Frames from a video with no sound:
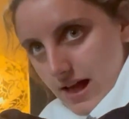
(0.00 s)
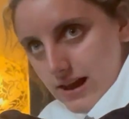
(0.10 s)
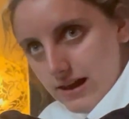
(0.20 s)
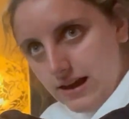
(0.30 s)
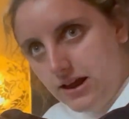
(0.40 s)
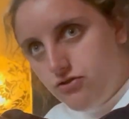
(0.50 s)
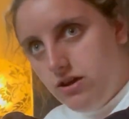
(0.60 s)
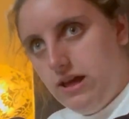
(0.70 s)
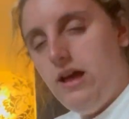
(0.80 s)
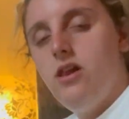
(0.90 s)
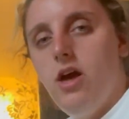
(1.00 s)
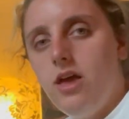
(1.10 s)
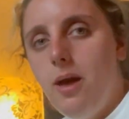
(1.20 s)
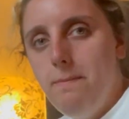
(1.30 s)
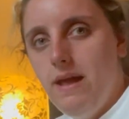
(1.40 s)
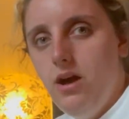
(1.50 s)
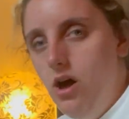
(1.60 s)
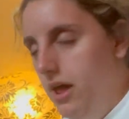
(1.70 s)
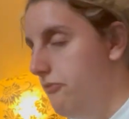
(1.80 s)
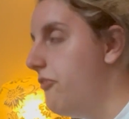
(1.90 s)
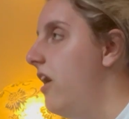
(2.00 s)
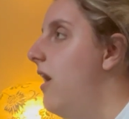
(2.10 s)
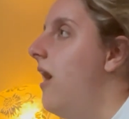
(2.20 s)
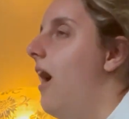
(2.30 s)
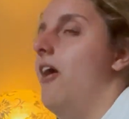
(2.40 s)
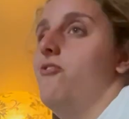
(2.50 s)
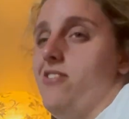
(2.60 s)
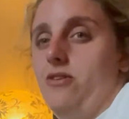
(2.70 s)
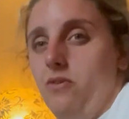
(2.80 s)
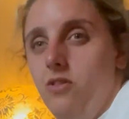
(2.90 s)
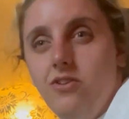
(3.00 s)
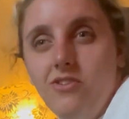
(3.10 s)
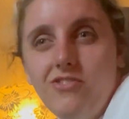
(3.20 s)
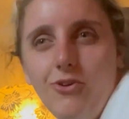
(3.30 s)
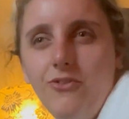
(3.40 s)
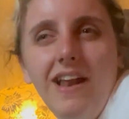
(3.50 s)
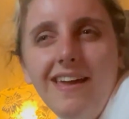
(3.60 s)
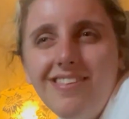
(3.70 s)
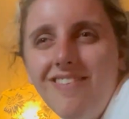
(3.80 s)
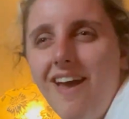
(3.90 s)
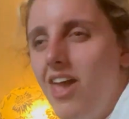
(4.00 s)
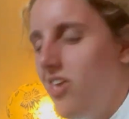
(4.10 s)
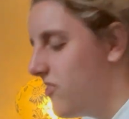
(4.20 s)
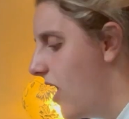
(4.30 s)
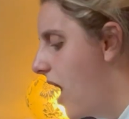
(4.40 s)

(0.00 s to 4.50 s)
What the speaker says: literally like a beehive. I just had one of those sort of lazy days.